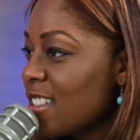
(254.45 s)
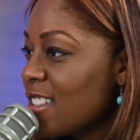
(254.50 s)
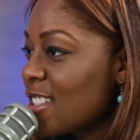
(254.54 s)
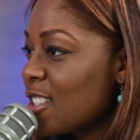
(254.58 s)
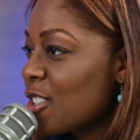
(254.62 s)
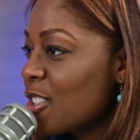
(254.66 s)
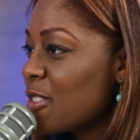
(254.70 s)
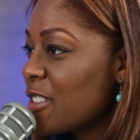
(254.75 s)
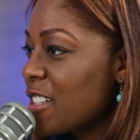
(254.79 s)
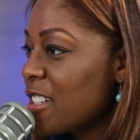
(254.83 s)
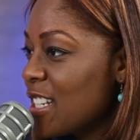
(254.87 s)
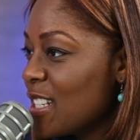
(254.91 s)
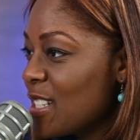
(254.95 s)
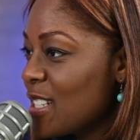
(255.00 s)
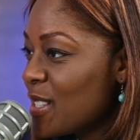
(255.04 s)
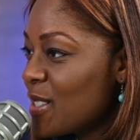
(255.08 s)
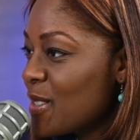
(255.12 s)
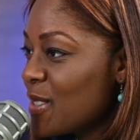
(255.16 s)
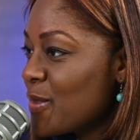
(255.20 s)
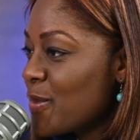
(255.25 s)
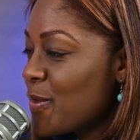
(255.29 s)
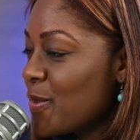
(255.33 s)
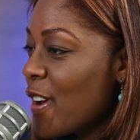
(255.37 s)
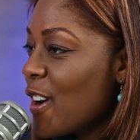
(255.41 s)

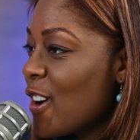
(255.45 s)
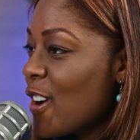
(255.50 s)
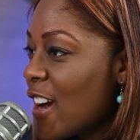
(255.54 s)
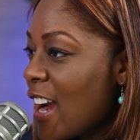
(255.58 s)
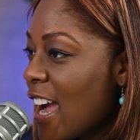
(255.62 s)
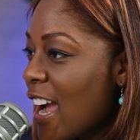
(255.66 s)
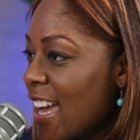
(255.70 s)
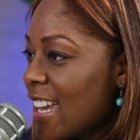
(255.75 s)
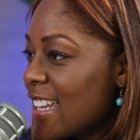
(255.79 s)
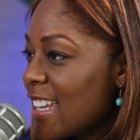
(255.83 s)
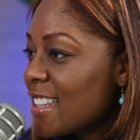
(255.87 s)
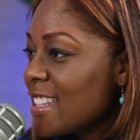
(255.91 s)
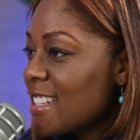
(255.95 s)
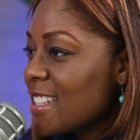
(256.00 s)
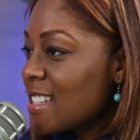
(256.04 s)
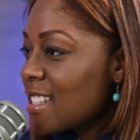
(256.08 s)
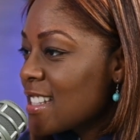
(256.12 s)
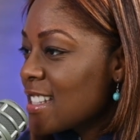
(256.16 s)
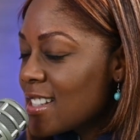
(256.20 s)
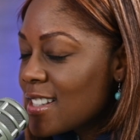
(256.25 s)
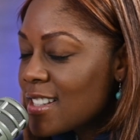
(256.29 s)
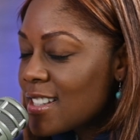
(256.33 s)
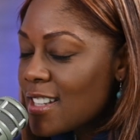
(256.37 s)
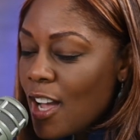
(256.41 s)
degrees Fahrenheit. This
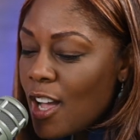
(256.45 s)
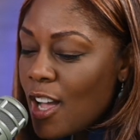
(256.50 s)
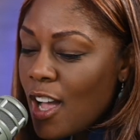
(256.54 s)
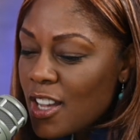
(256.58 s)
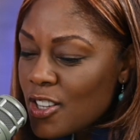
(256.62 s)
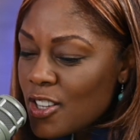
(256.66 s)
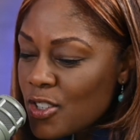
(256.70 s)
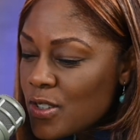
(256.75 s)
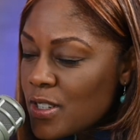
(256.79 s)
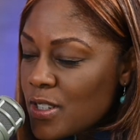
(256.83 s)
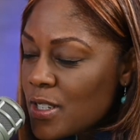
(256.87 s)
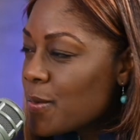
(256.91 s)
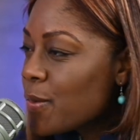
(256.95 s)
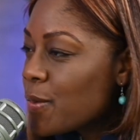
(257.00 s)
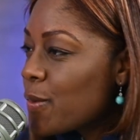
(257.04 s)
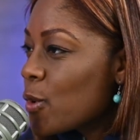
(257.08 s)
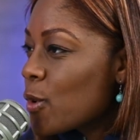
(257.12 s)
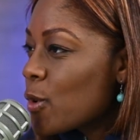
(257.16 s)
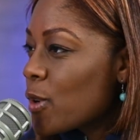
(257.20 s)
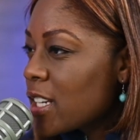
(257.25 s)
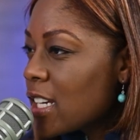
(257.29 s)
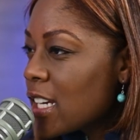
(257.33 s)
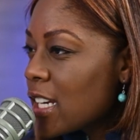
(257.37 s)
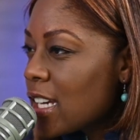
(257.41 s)
is
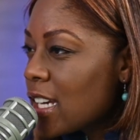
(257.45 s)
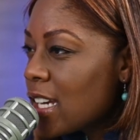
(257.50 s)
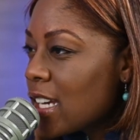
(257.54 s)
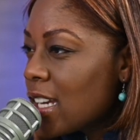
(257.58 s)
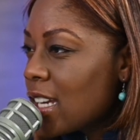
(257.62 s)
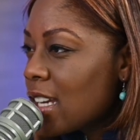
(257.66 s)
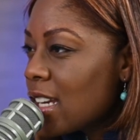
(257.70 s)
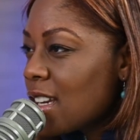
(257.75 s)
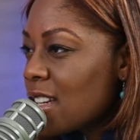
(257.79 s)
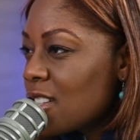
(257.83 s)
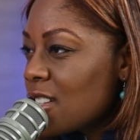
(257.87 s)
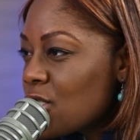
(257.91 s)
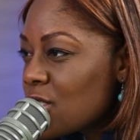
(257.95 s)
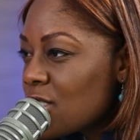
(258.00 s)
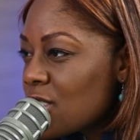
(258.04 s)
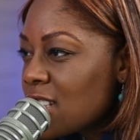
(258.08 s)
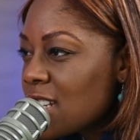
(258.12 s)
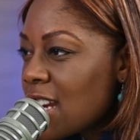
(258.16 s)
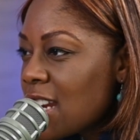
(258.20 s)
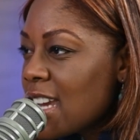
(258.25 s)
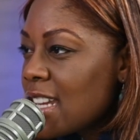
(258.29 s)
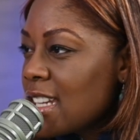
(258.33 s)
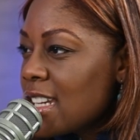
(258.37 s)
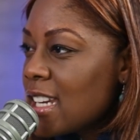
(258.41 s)
140,
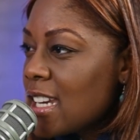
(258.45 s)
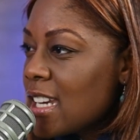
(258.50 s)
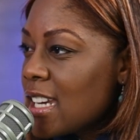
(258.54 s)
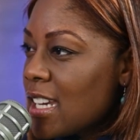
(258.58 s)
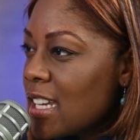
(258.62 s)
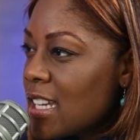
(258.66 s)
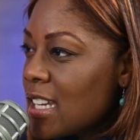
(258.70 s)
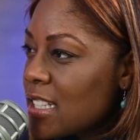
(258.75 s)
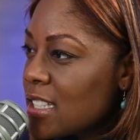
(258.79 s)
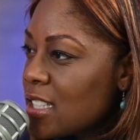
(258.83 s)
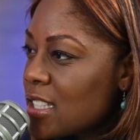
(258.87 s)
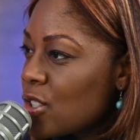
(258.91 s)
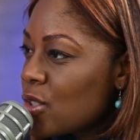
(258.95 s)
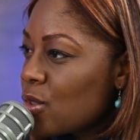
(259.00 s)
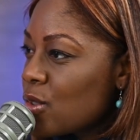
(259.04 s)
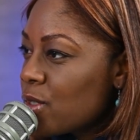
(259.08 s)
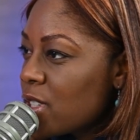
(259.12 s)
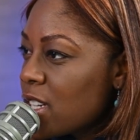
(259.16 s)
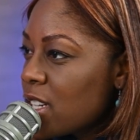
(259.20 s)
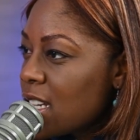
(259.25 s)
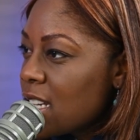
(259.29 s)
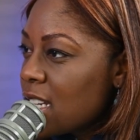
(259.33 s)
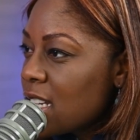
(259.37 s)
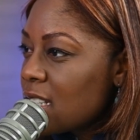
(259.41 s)
190
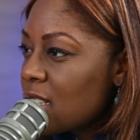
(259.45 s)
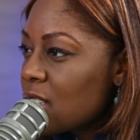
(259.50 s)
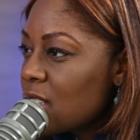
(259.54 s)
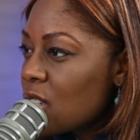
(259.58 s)
degrees.